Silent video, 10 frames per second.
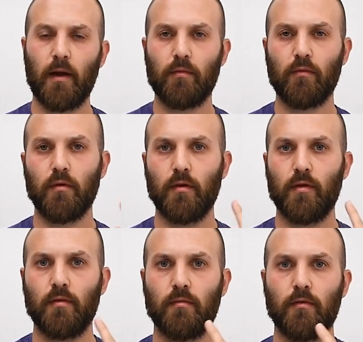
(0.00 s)
lapse where
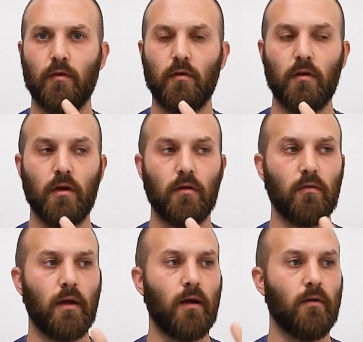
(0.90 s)
it's turning
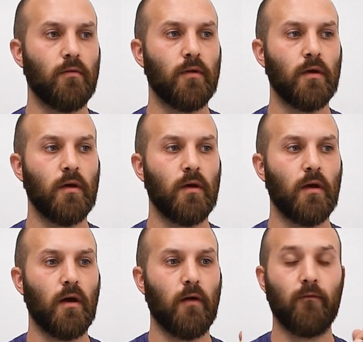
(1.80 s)
around
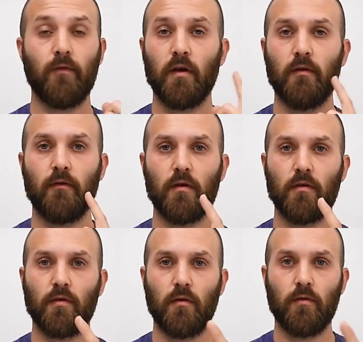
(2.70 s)
very,
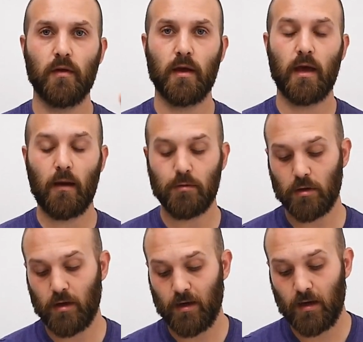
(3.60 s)
very slowly and
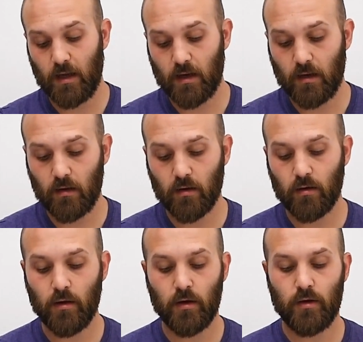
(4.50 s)
capturing. And in
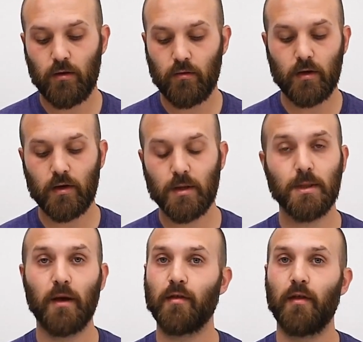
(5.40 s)
here, you can
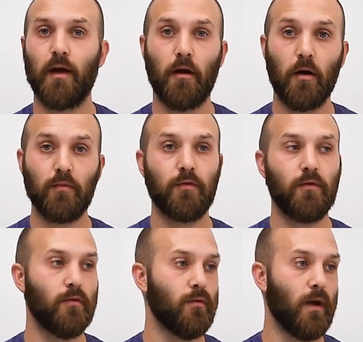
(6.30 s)
adjust that up
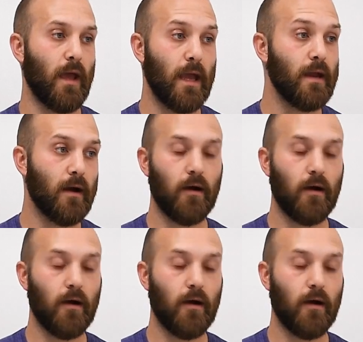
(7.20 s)
to 8